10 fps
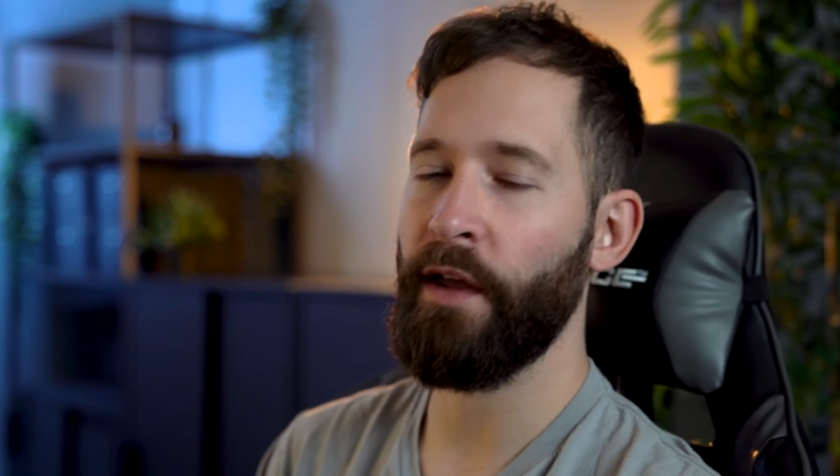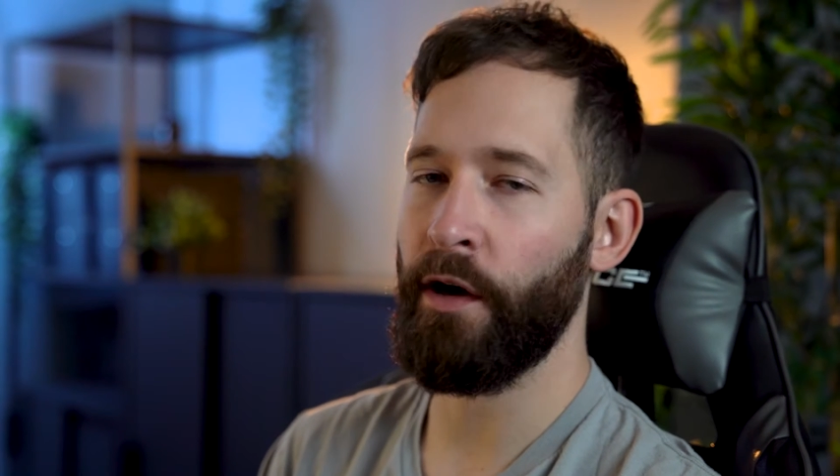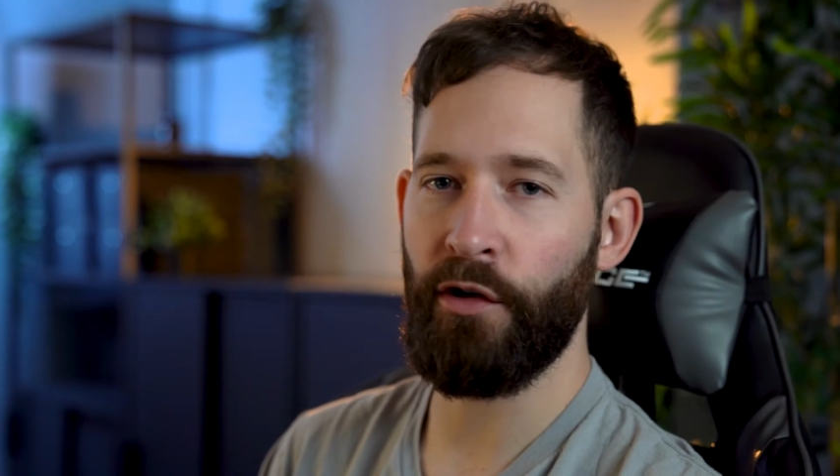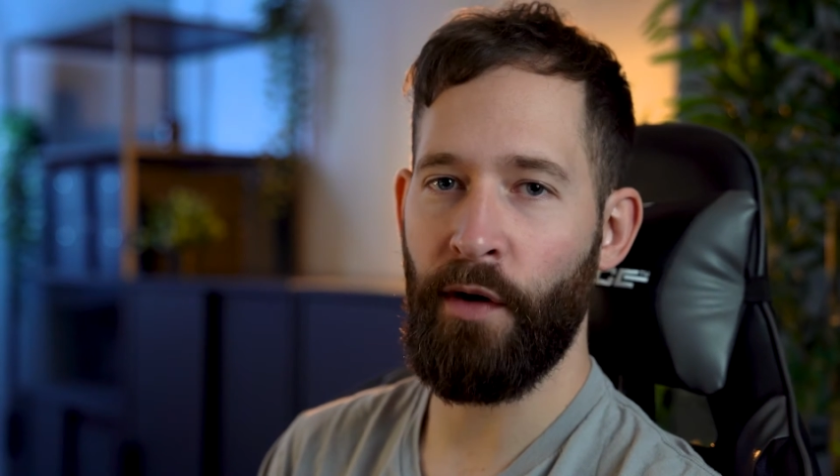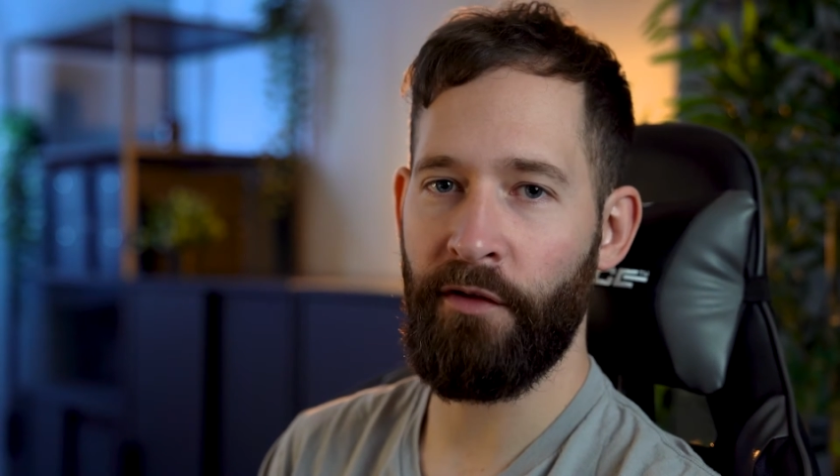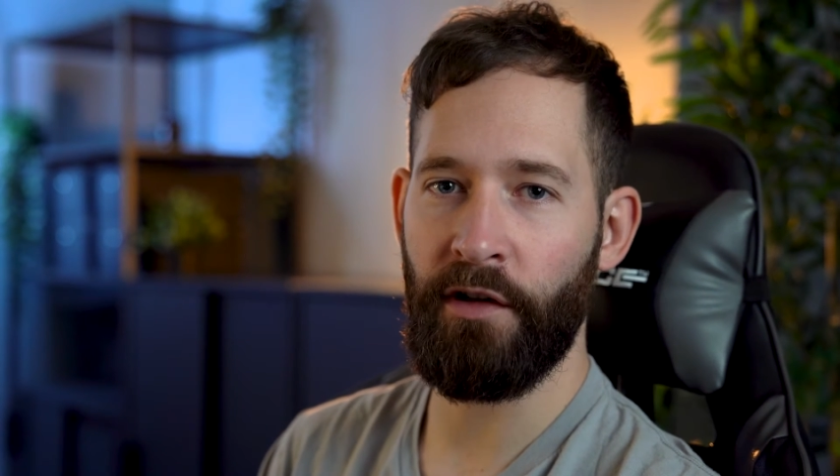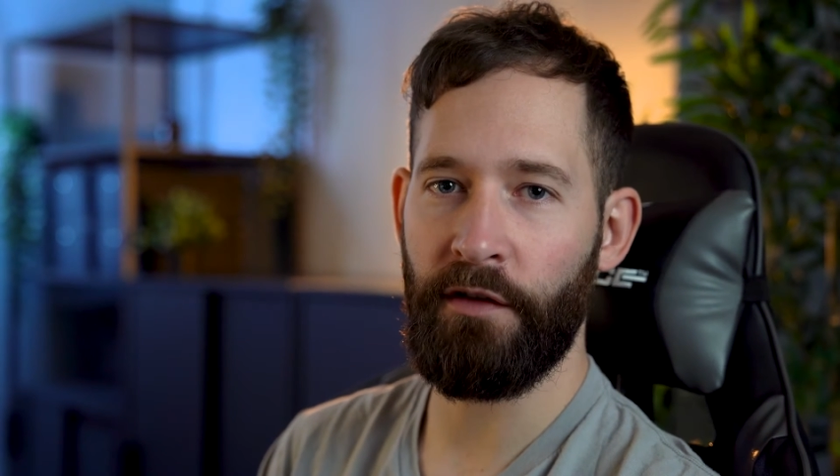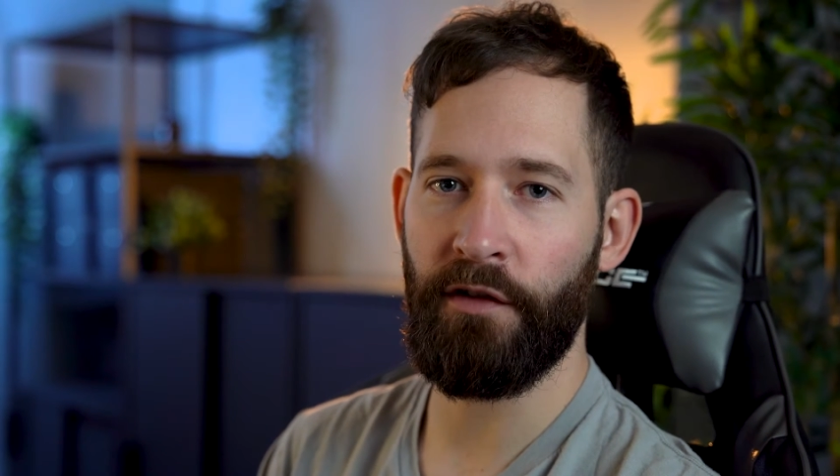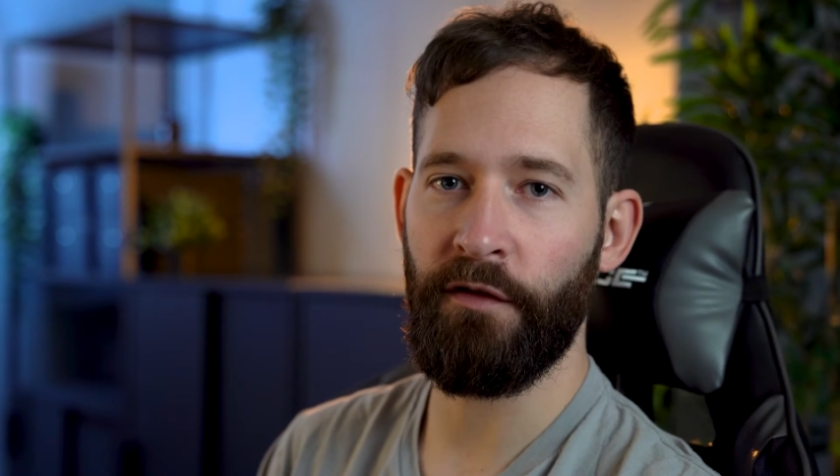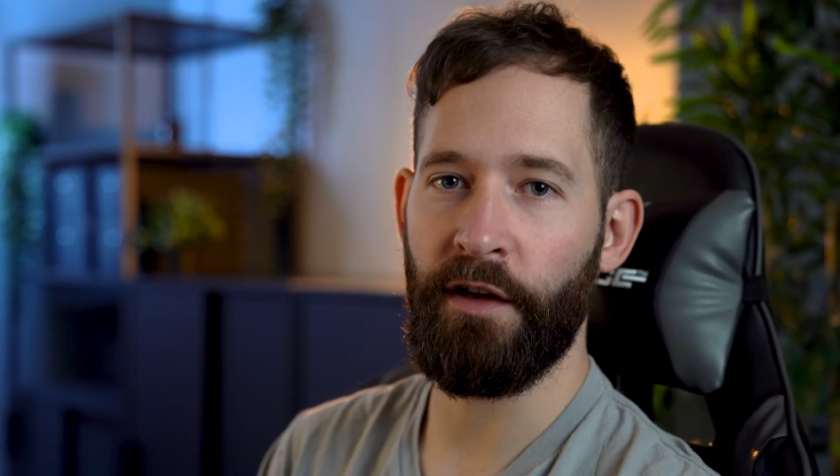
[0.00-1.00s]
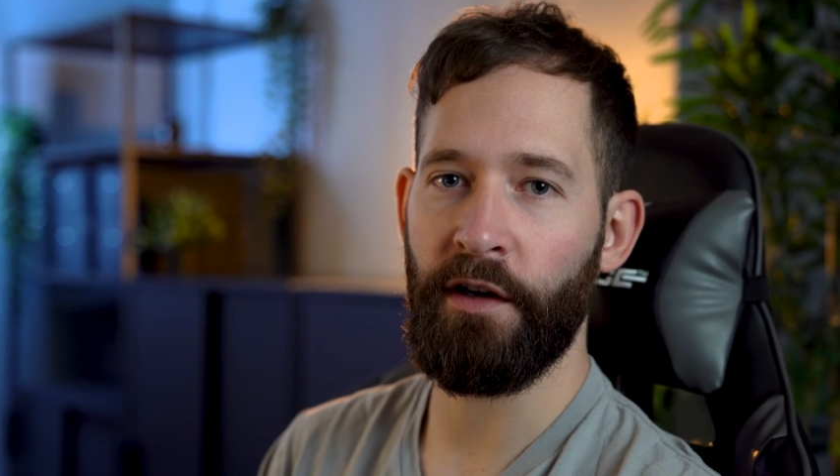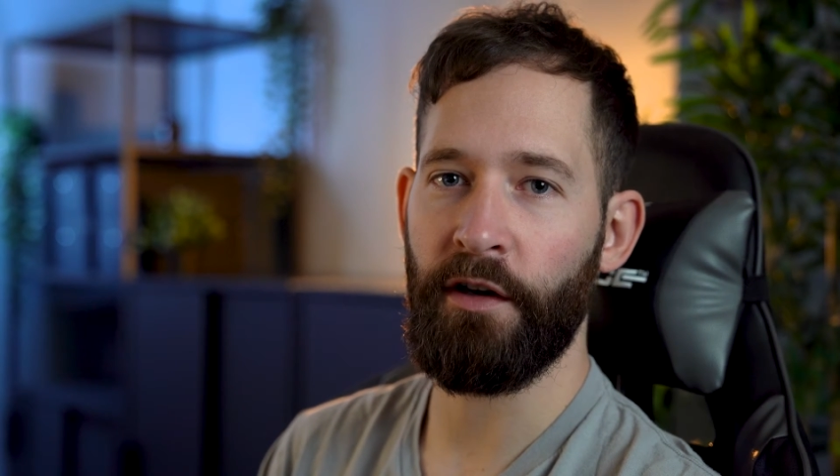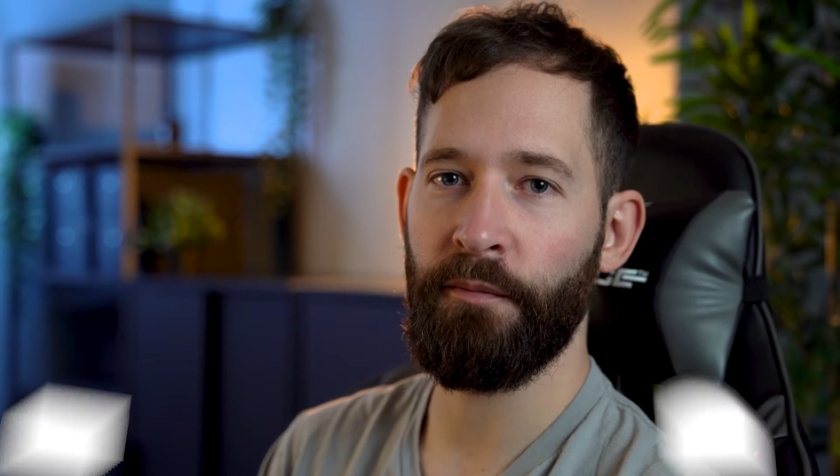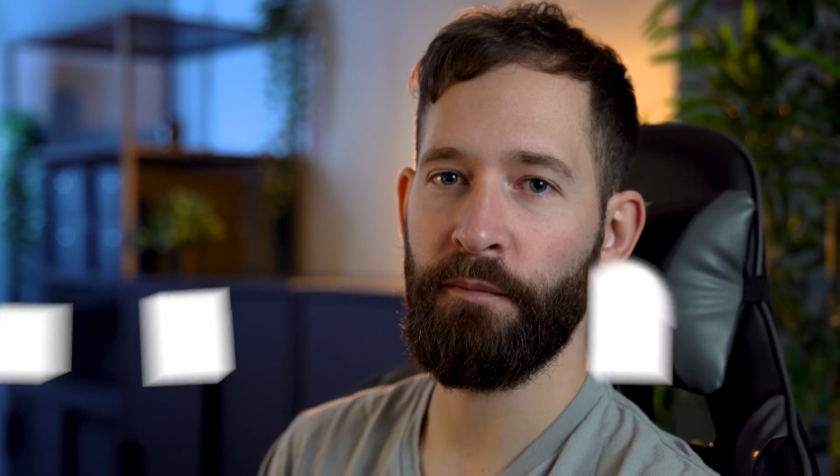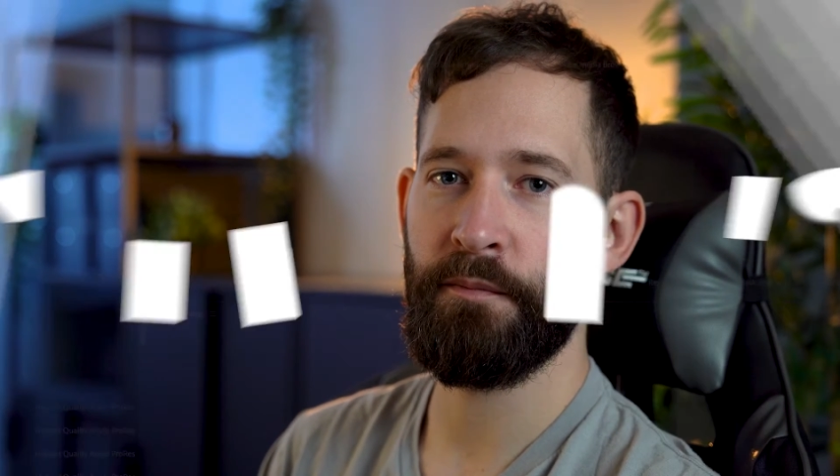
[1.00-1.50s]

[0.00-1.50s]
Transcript: without you having to lift a finger.